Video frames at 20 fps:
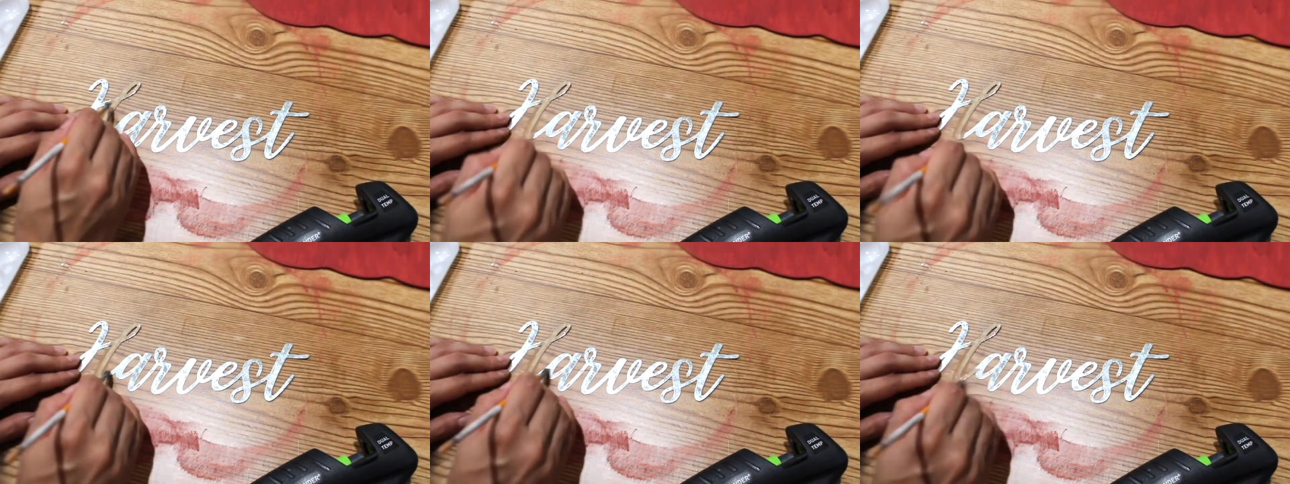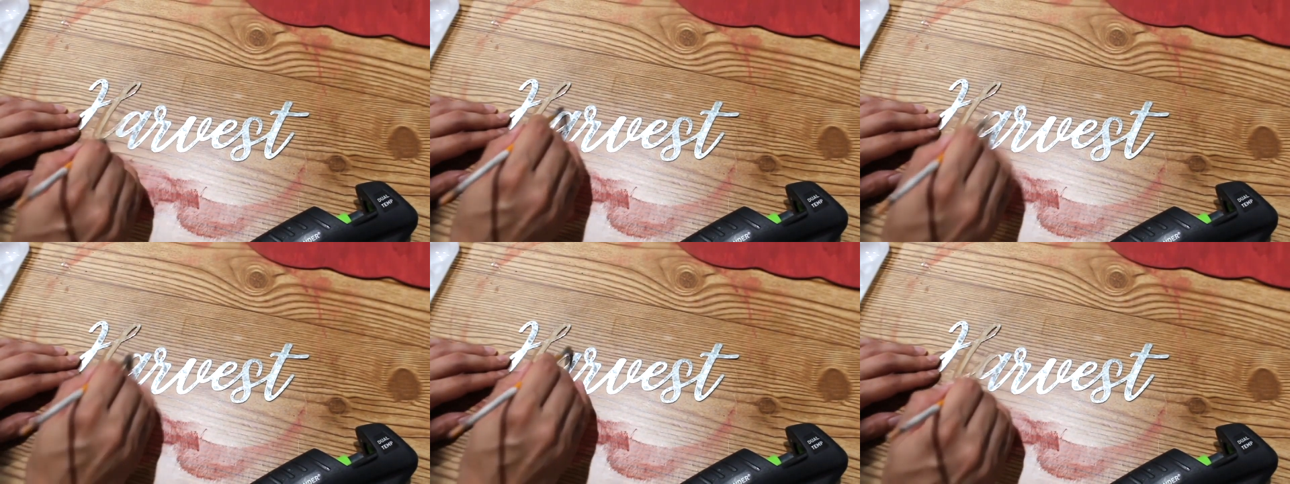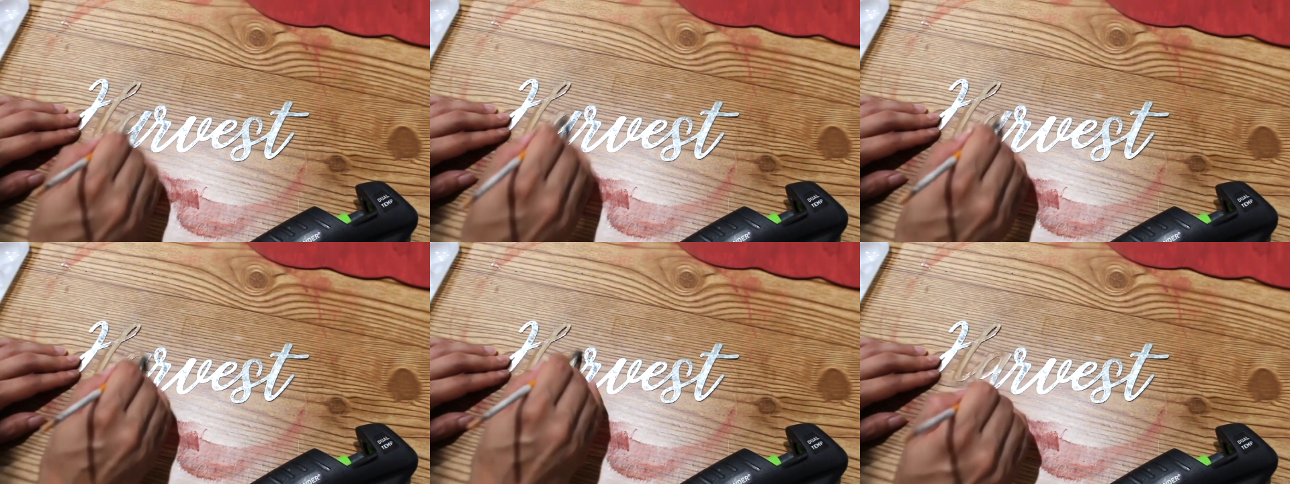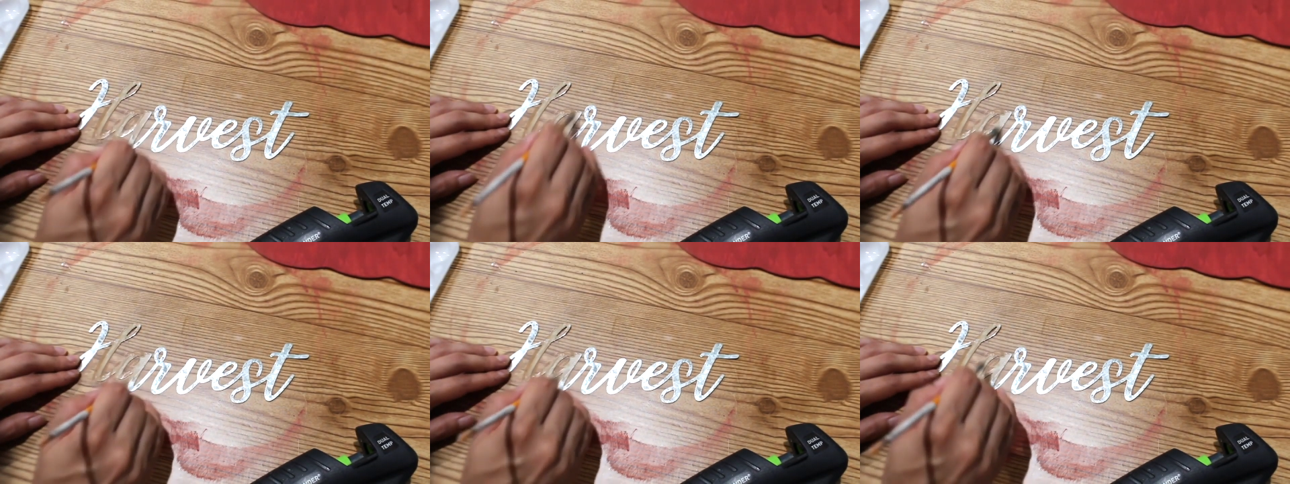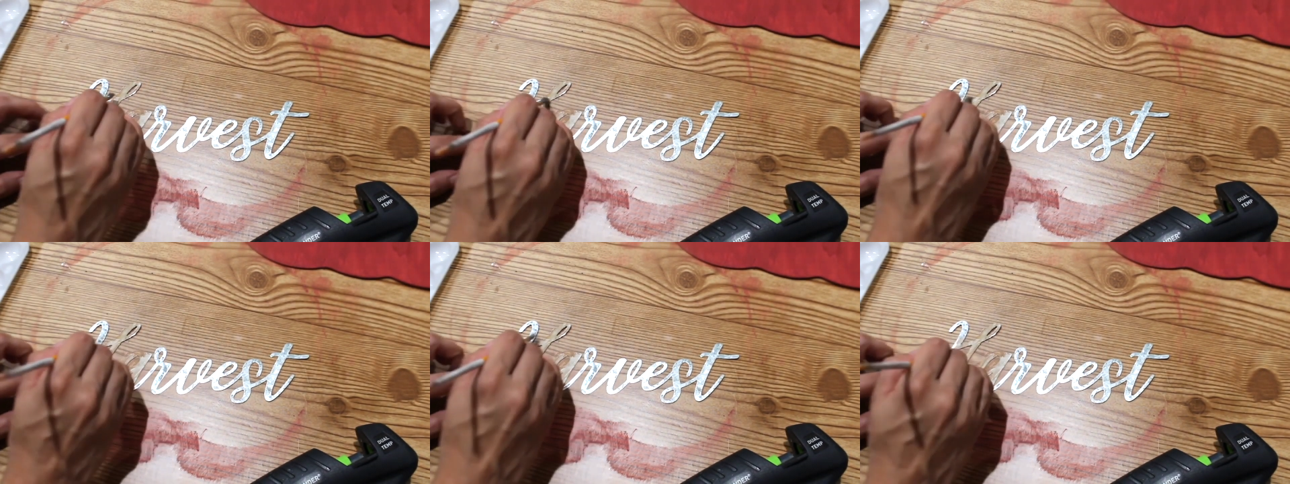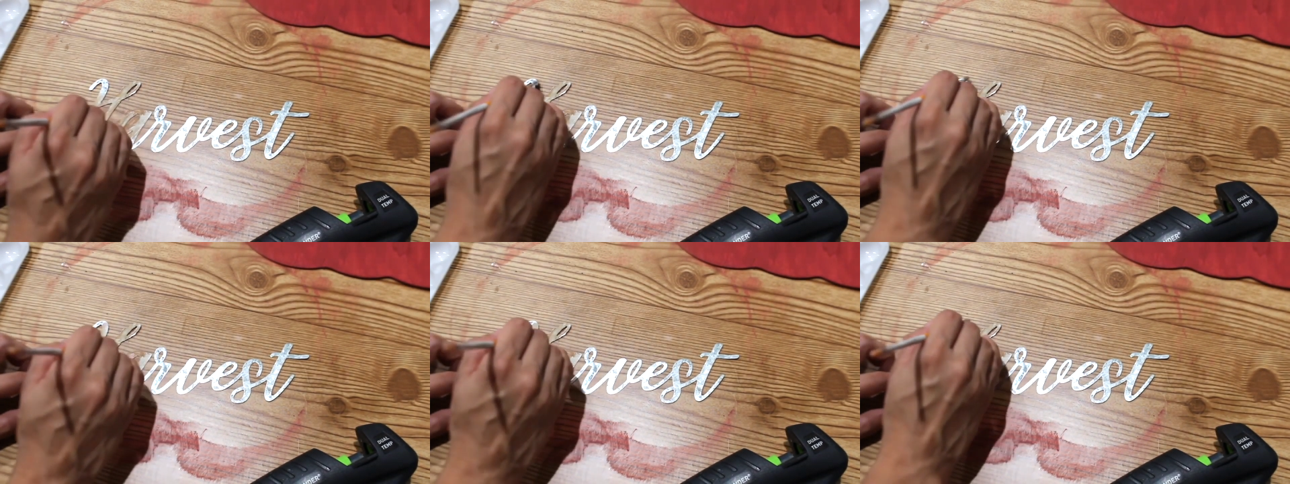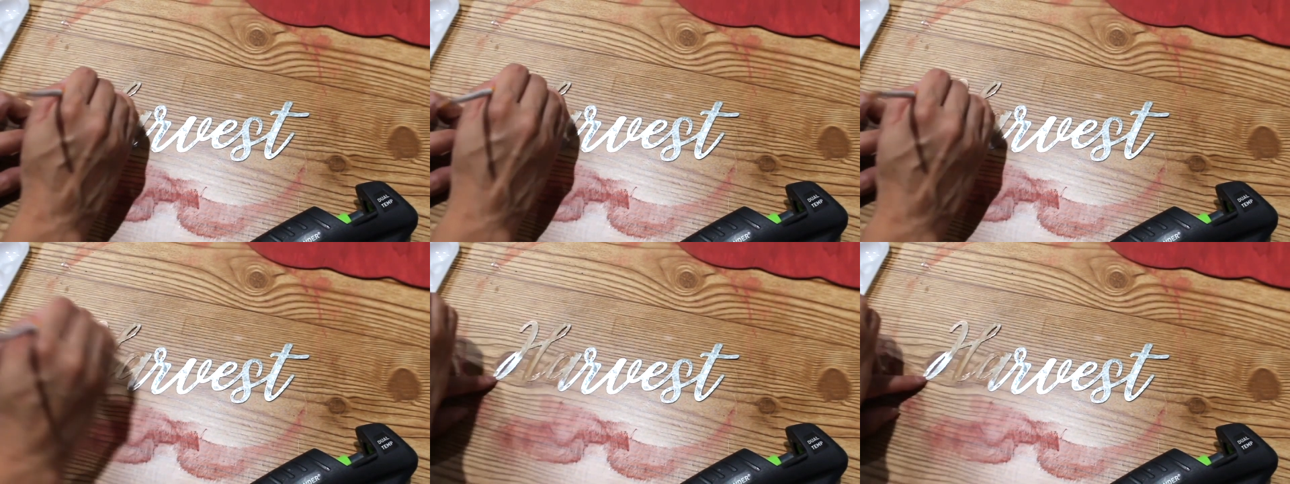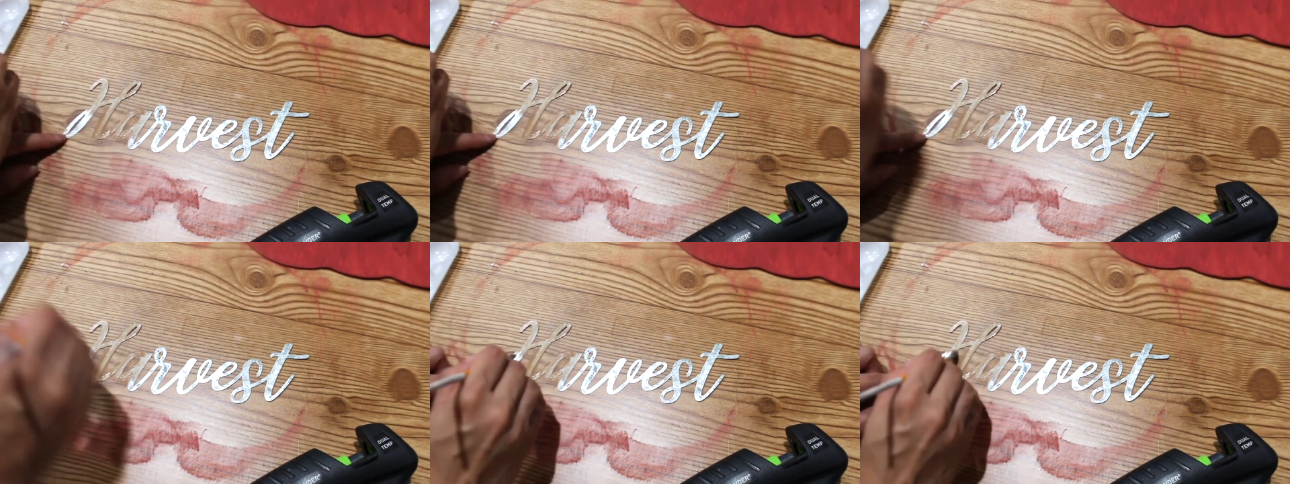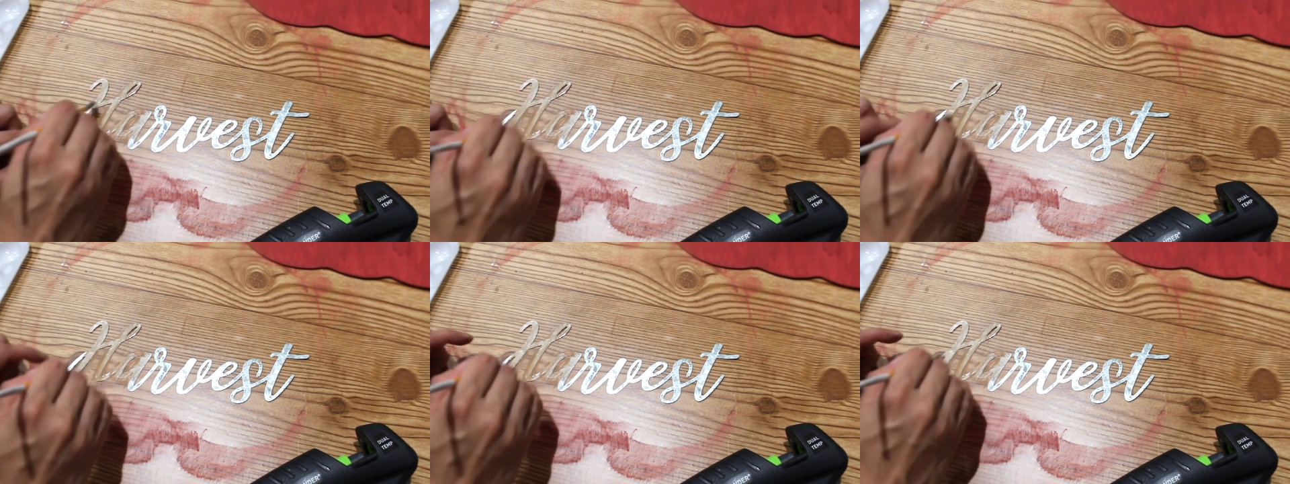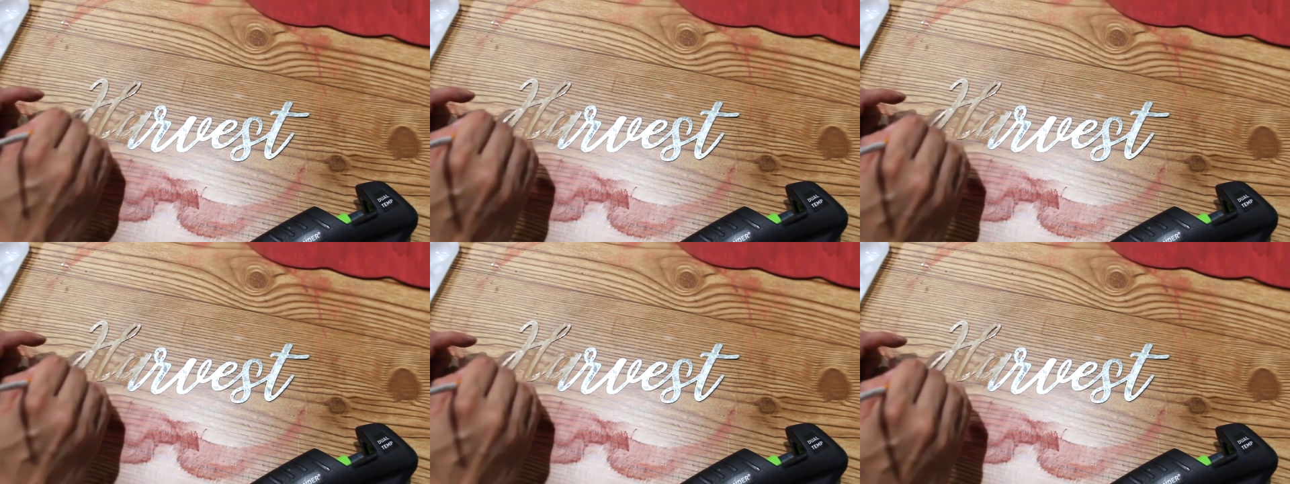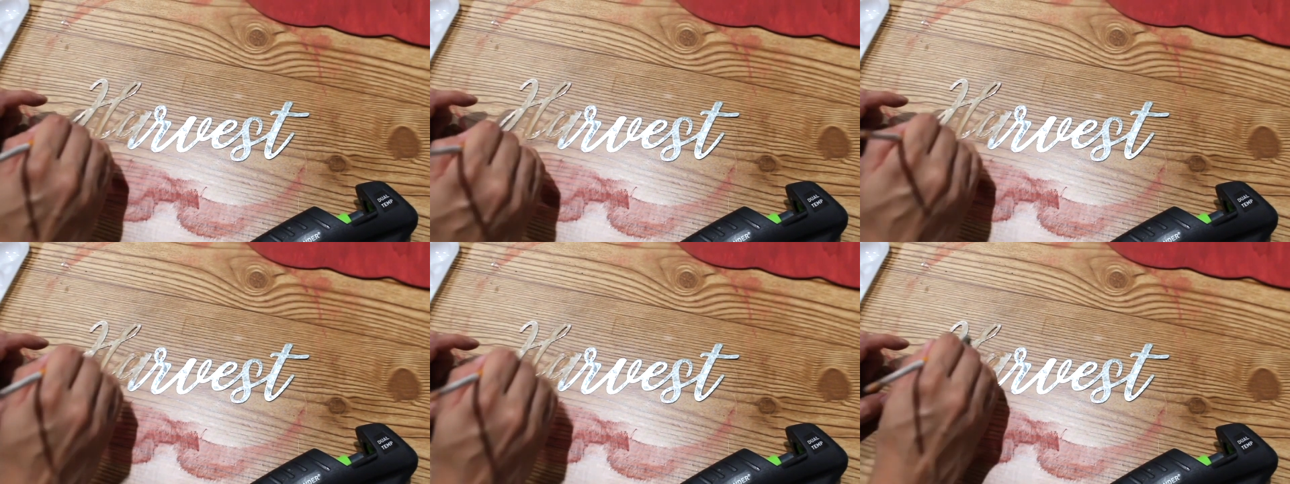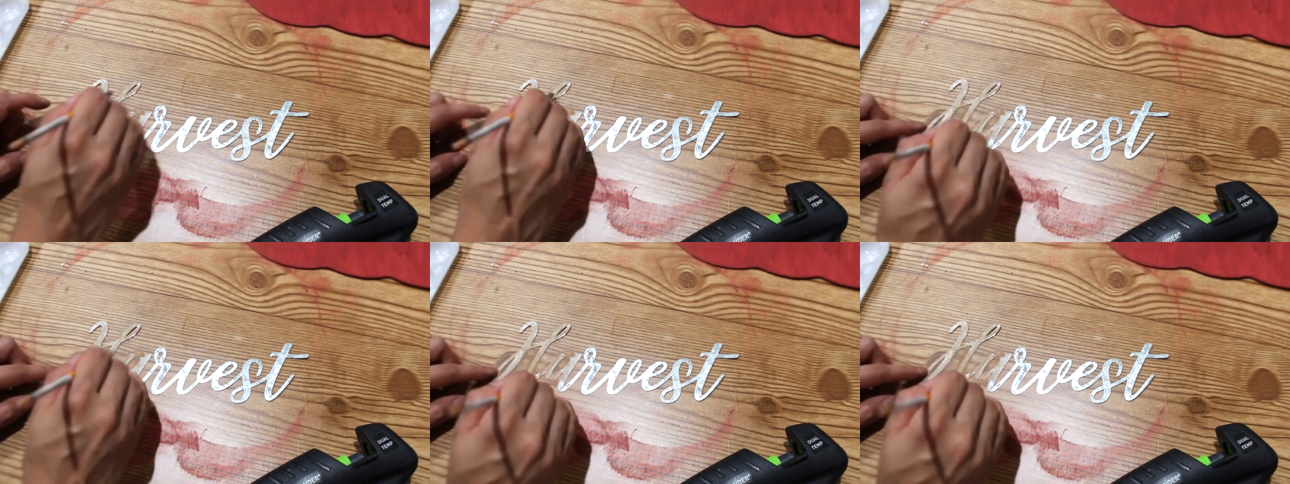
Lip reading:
Nobody's mouth can be seen.